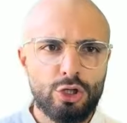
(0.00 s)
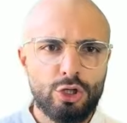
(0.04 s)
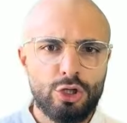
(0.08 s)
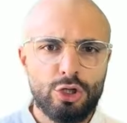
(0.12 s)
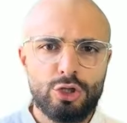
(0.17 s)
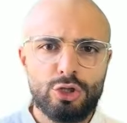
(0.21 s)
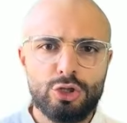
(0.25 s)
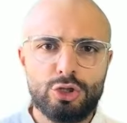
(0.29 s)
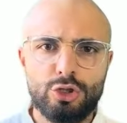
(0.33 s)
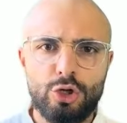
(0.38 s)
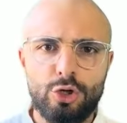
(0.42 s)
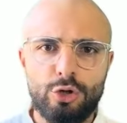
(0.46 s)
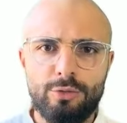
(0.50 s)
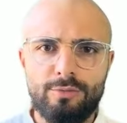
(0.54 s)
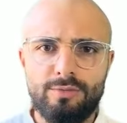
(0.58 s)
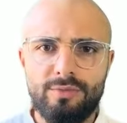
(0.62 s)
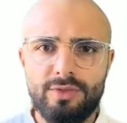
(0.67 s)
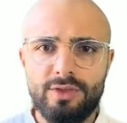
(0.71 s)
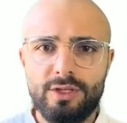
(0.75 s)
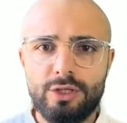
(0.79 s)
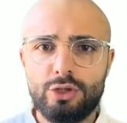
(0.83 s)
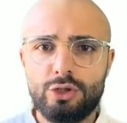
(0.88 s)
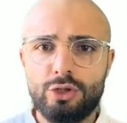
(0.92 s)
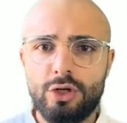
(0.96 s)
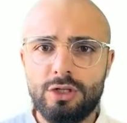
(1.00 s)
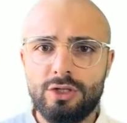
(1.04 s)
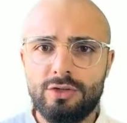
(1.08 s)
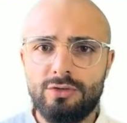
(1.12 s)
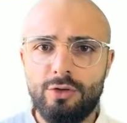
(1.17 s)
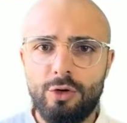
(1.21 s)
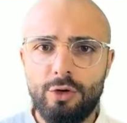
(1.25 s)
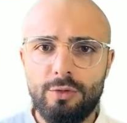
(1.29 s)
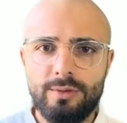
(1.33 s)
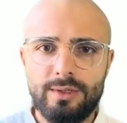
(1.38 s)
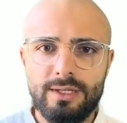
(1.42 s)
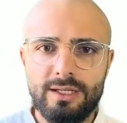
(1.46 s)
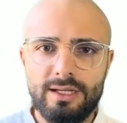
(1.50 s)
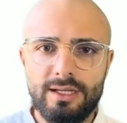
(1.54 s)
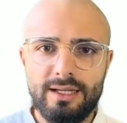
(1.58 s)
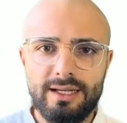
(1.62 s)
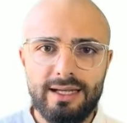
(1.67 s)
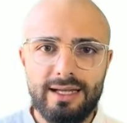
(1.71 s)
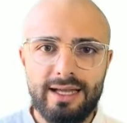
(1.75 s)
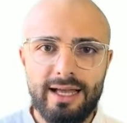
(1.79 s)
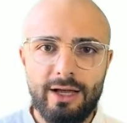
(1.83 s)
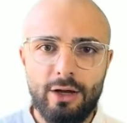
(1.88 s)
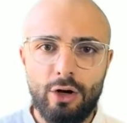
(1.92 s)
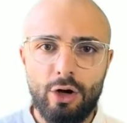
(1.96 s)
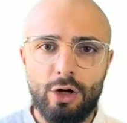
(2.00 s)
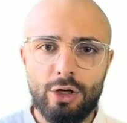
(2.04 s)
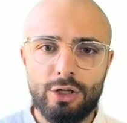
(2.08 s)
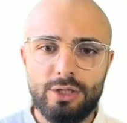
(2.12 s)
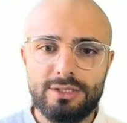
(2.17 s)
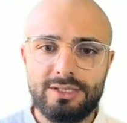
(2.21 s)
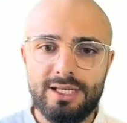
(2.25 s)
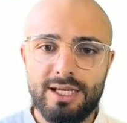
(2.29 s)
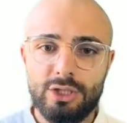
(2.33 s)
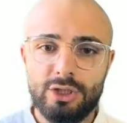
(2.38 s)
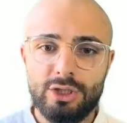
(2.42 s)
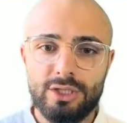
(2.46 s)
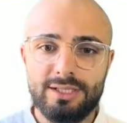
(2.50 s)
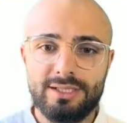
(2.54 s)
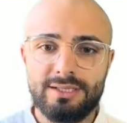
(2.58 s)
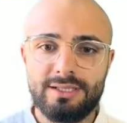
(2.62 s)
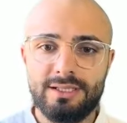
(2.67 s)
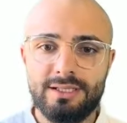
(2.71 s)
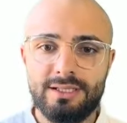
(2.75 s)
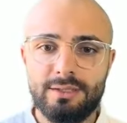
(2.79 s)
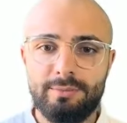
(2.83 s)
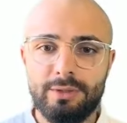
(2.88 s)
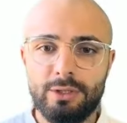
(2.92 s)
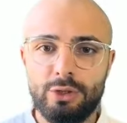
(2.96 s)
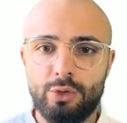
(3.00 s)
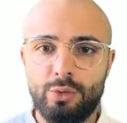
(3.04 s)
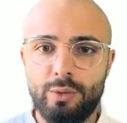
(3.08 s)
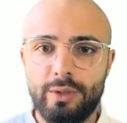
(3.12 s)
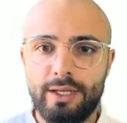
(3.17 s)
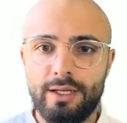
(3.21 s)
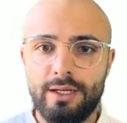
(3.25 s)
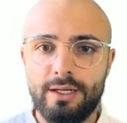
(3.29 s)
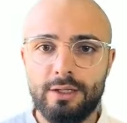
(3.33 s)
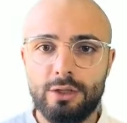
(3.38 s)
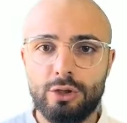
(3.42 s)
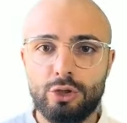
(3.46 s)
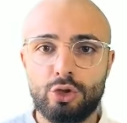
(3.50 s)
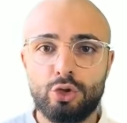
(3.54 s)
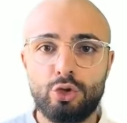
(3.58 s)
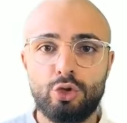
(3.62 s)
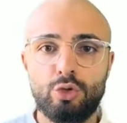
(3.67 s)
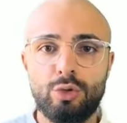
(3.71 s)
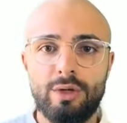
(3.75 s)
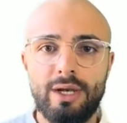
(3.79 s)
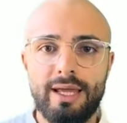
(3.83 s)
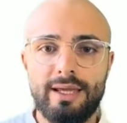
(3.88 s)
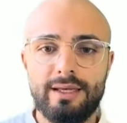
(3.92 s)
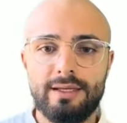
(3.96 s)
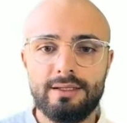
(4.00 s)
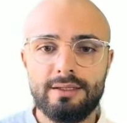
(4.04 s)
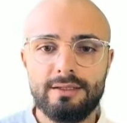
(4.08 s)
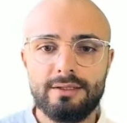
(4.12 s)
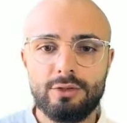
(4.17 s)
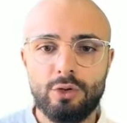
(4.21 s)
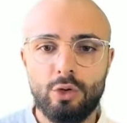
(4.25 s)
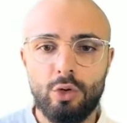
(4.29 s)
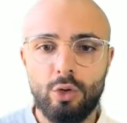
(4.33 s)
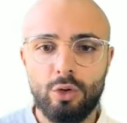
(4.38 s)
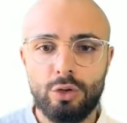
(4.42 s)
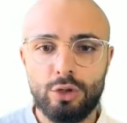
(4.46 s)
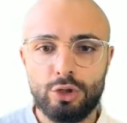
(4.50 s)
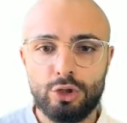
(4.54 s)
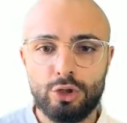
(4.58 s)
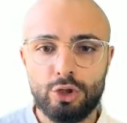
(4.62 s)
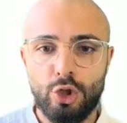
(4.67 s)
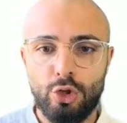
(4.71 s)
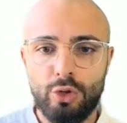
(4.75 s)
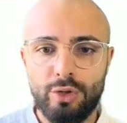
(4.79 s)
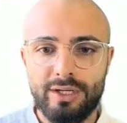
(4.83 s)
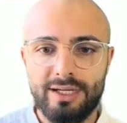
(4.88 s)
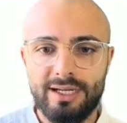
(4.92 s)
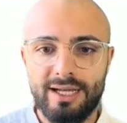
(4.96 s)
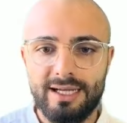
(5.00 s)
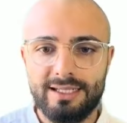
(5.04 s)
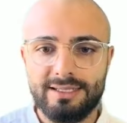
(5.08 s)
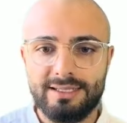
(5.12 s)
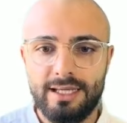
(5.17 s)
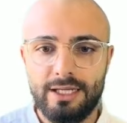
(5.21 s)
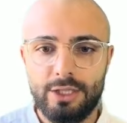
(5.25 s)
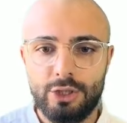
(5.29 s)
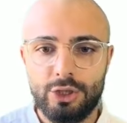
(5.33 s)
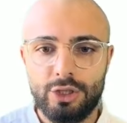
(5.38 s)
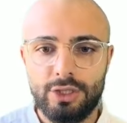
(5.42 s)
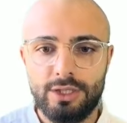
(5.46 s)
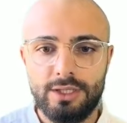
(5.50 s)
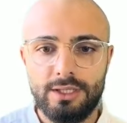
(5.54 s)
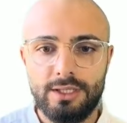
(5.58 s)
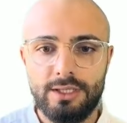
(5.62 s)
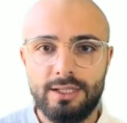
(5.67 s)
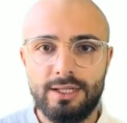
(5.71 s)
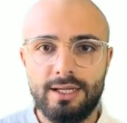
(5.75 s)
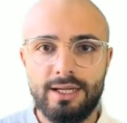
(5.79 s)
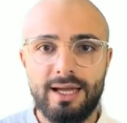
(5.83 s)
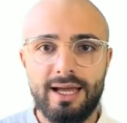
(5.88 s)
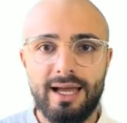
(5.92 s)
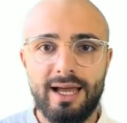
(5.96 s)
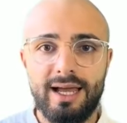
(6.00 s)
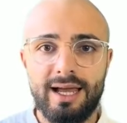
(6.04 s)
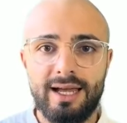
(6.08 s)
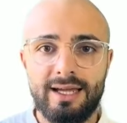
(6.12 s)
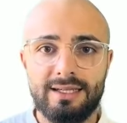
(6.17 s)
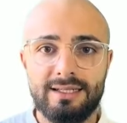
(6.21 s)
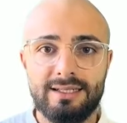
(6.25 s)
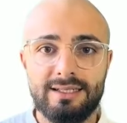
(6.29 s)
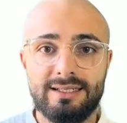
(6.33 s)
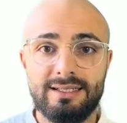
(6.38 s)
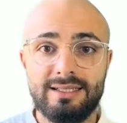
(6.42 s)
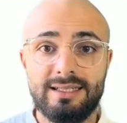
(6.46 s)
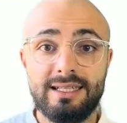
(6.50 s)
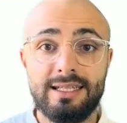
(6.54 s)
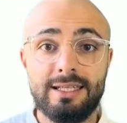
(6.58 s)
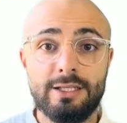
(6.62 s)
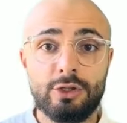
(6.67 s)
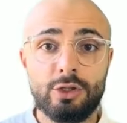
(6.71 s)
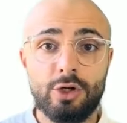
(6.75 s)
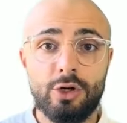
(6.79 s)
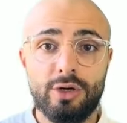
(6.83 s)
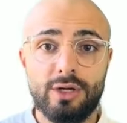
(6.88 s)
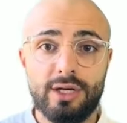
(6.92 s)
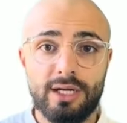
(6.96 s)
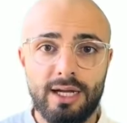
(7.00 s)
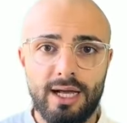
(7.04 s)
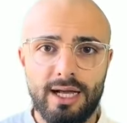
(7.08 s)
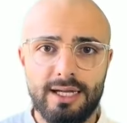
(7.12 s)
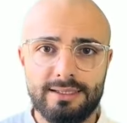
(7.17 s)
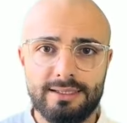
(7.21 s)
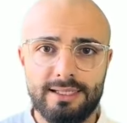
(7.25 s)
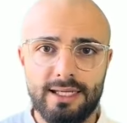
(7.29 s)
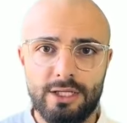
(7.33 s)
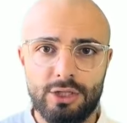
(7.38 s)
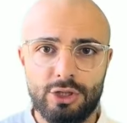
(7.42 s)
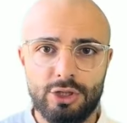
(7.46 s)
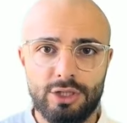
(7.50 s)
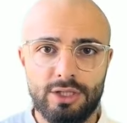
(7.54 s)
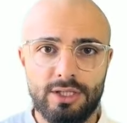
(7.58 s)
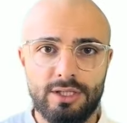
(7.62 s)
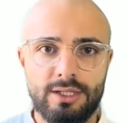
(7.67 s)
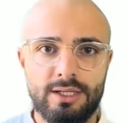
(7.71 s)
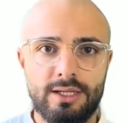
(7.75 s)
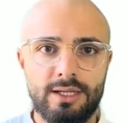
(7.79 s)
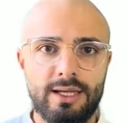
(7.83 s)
So this transformer architecture sits between two layers called tokenization and de-tokenization.